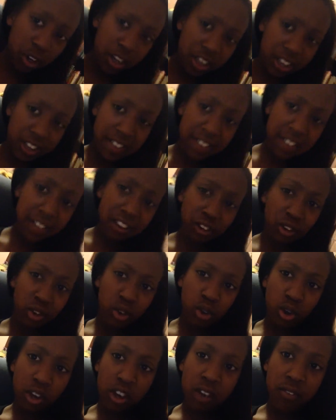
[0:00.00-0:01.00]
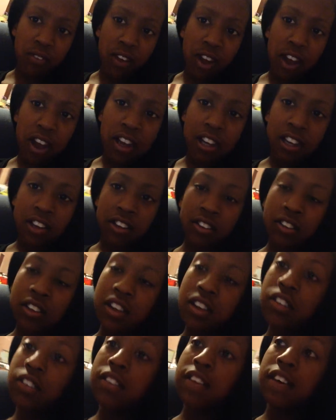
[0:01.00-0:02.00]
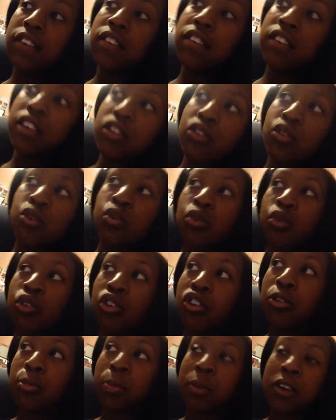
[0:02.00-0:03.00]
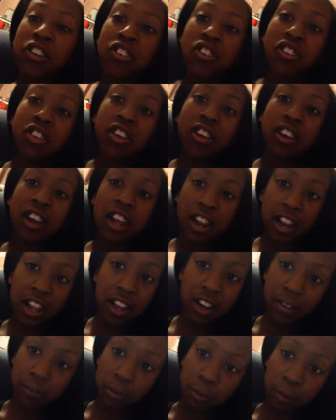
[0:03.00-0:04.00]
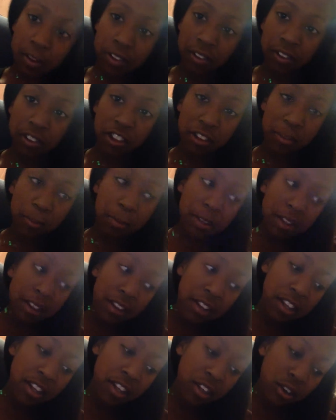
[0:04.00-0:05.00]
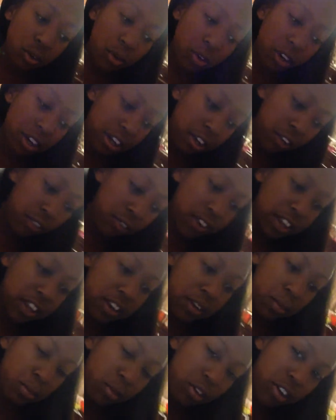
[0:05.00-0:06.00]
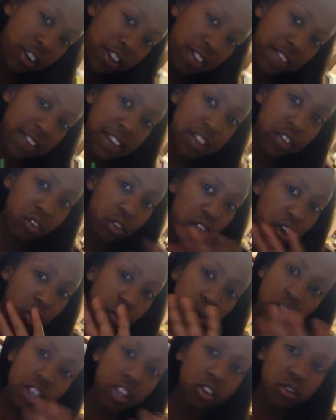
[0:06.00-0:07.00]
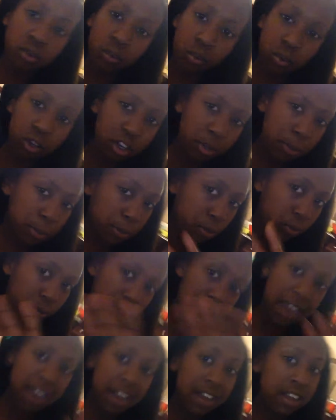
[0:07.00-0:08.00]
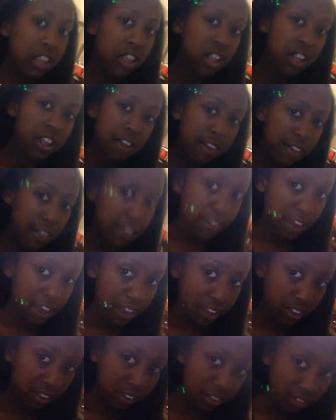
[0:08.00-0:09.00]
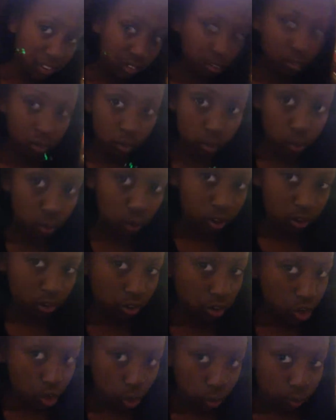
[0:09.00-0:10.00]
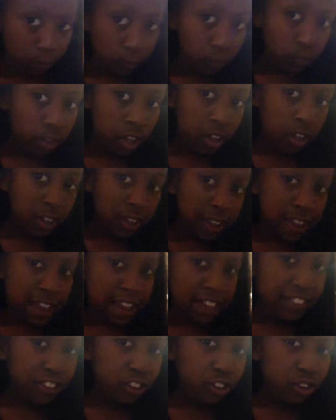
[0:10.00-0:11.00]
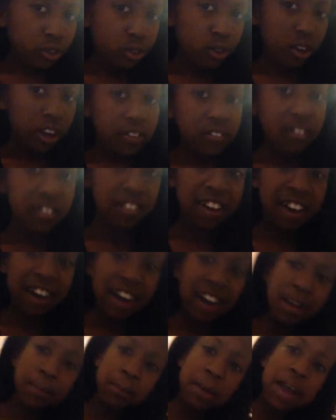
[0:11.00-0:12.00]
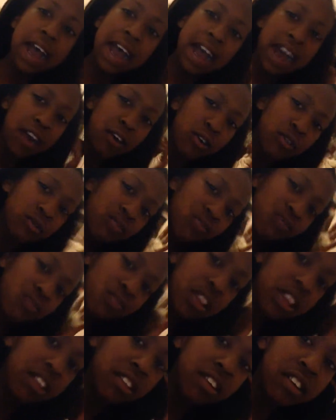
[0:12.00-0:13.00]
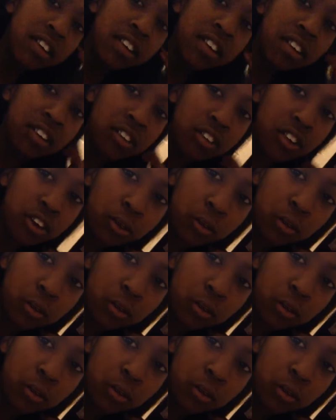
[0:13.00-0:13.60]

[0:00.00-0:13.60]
And they also have ISS, that's in-school suspension, and I've never been suspended or had a write-up or anything, so I don't need to worry about that. That's going, no. And they also have a timeout. You know,